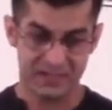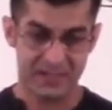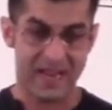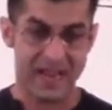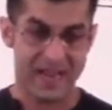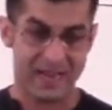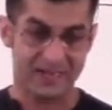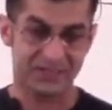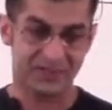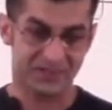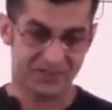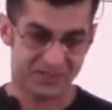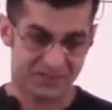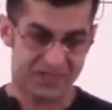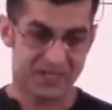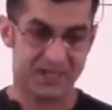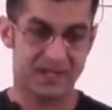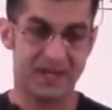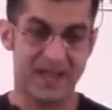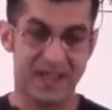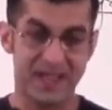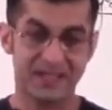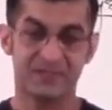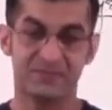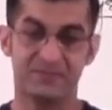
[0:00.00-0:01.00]
X
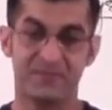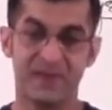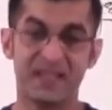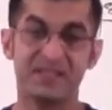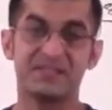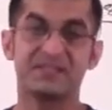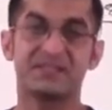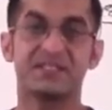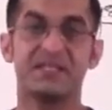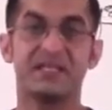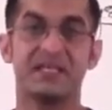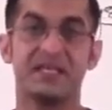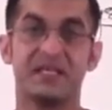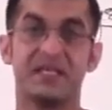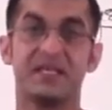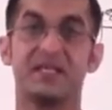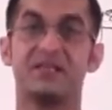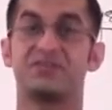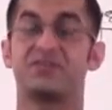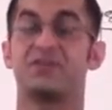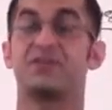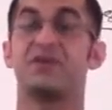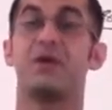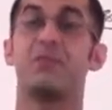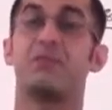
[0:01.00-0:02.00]
in X base T
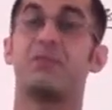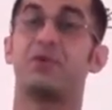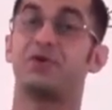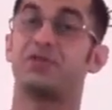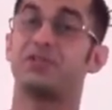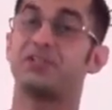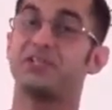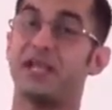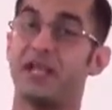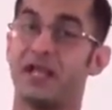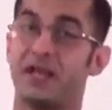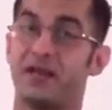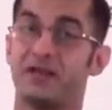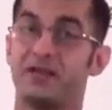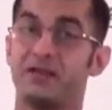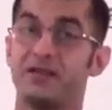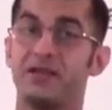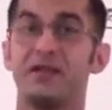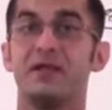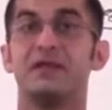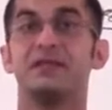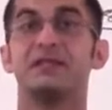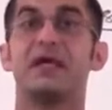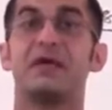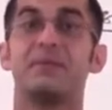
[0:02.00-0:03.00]
is the number 10,
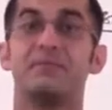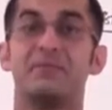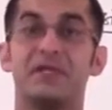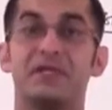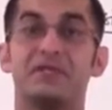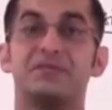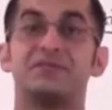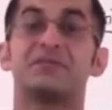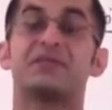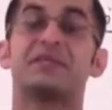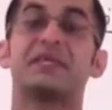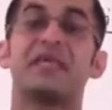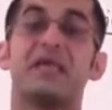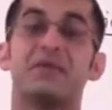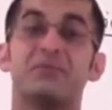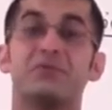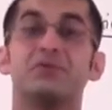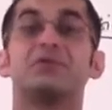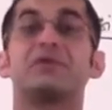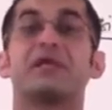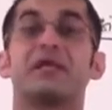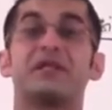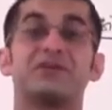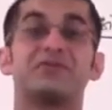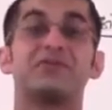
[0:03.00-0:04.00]
that means the
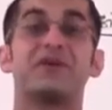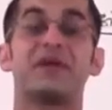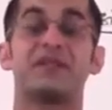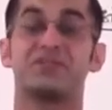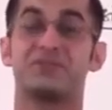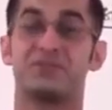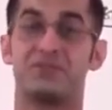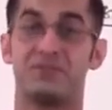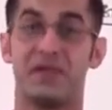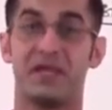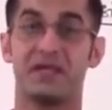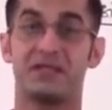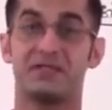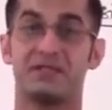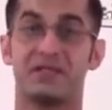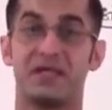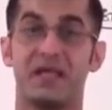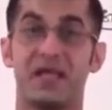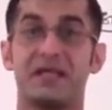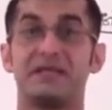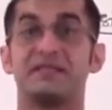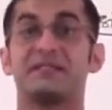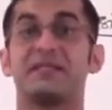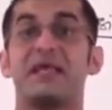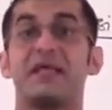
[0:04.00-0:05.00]
cable can transmit
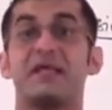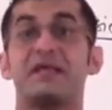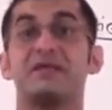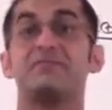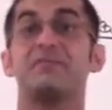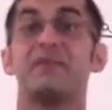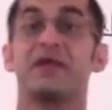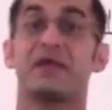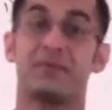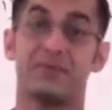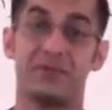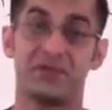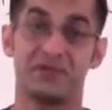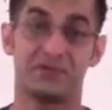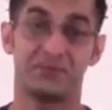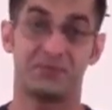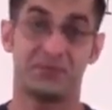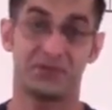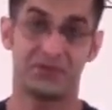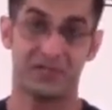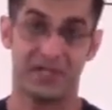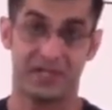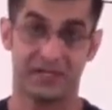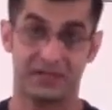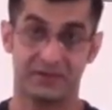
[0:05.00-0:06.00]
at 10 megabits
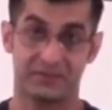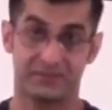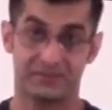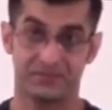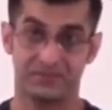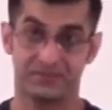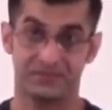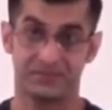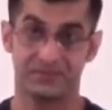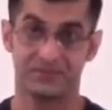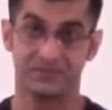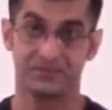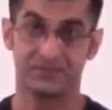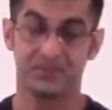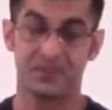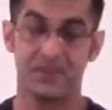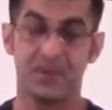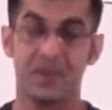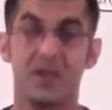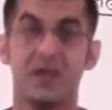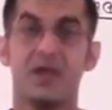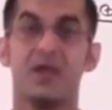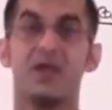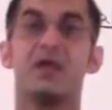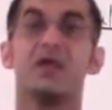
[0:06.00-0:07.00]
per second.
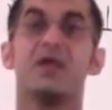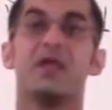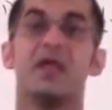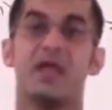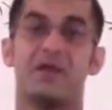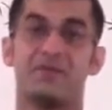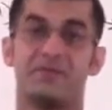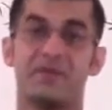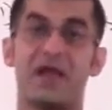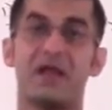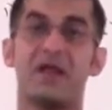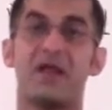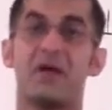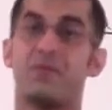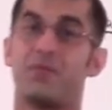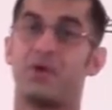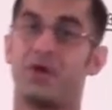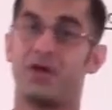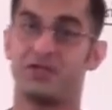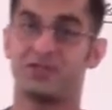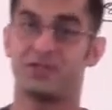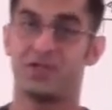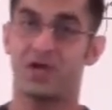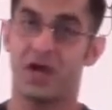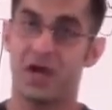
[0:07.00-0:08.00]
If that
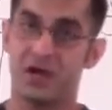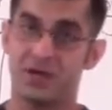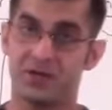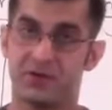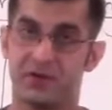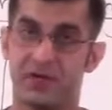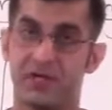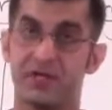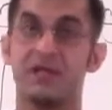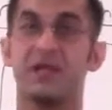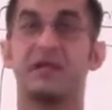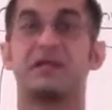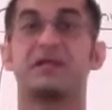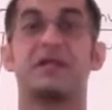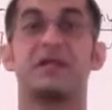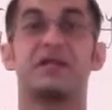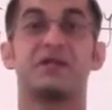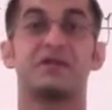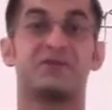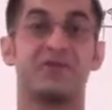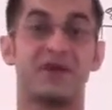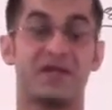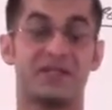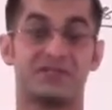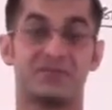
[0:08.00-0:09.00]
number is 100, it
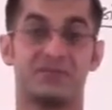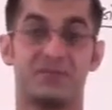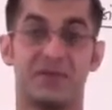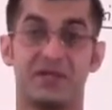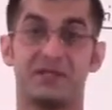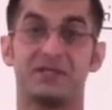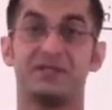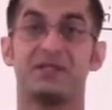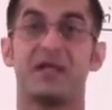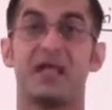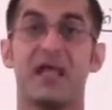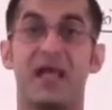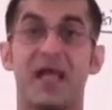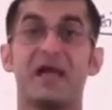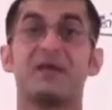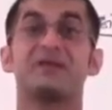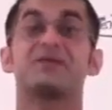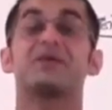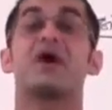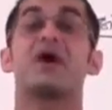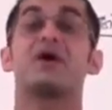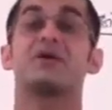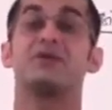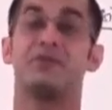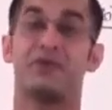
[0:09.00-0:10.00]
can transmit
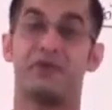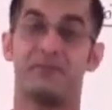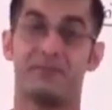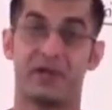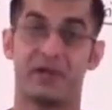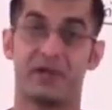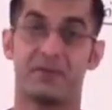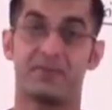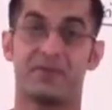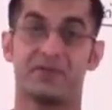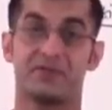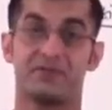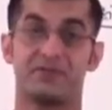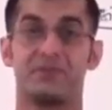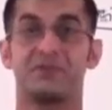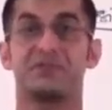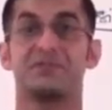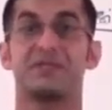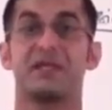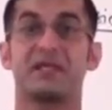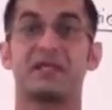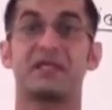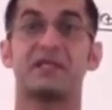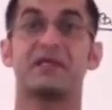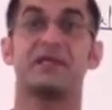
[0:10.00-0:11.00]
at 100 megabits per
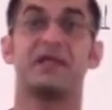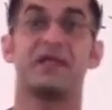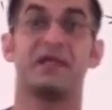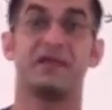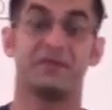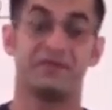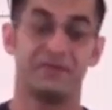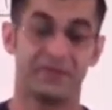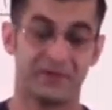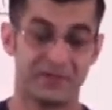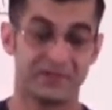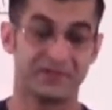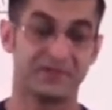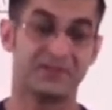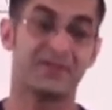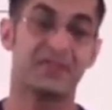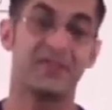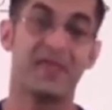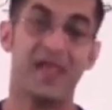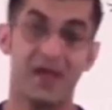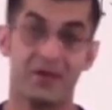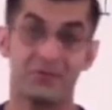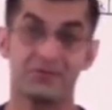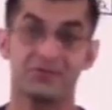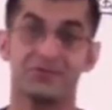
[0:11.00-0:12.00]
second, and if it is
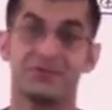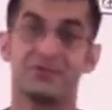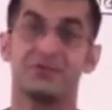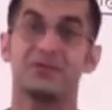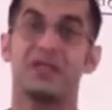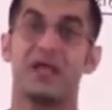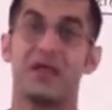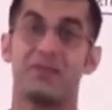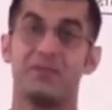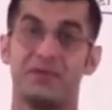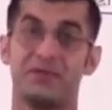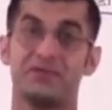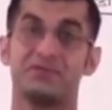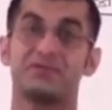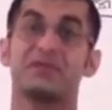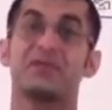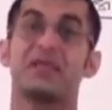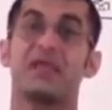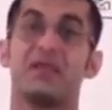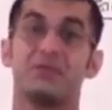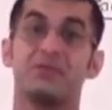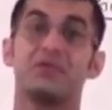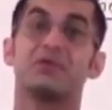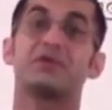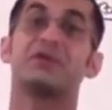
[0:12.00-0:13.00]
1,000, that means the
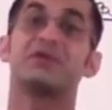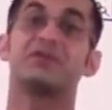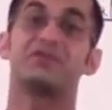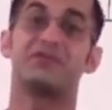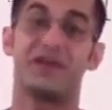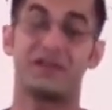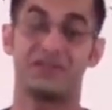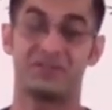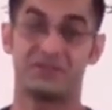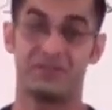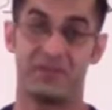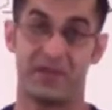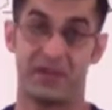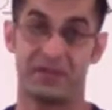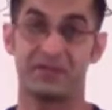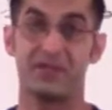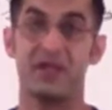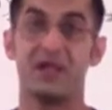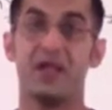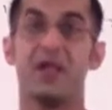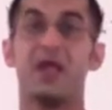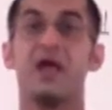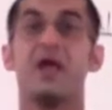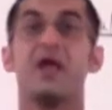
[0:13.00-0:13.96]
cable can transmit